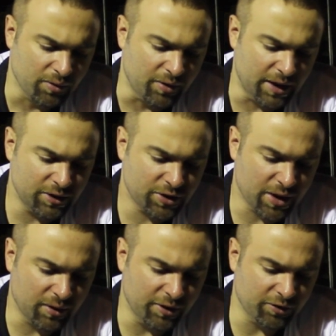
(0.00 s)
Then
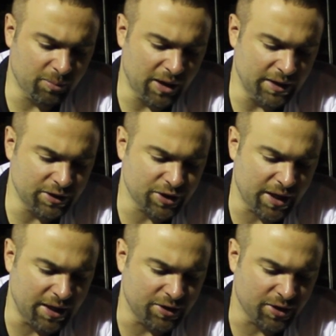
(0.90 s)
shall his mind
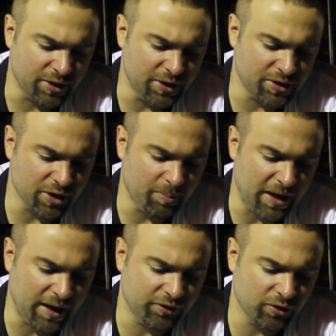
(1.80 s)
change, and he shall
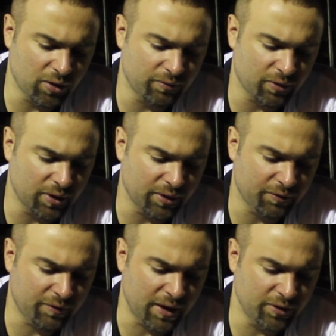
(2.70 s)
pass over and
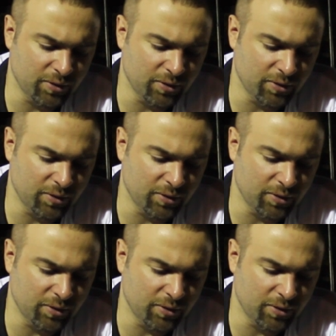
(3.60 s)
offend,